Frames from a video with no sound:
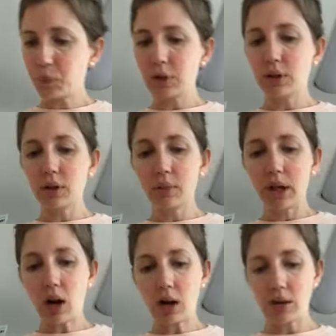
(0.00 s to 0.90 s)
It's gonna be
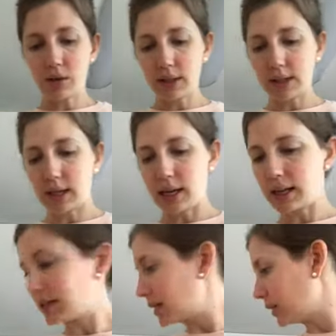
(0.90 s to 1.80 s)
hard though because I
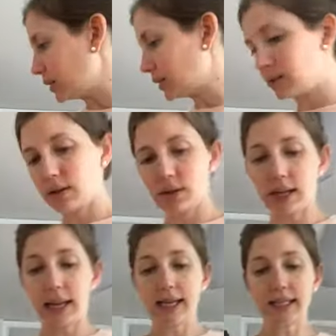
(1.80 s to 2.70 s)
can't tilt, I
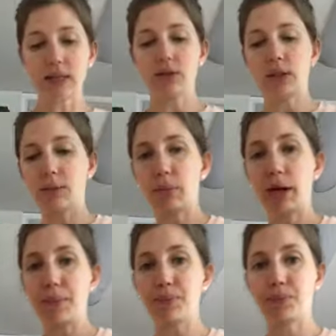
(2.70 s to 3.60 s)
can't tilt it,
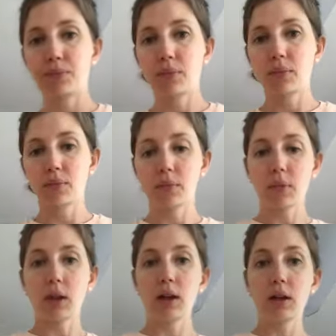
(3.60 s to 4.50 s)
but
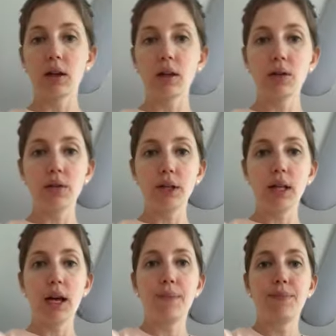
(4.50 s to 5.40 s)
can you see
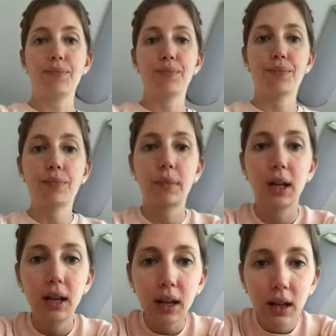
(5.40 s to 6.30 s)
that?
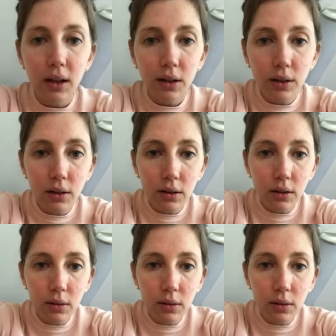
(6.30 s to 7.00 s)
Here's a,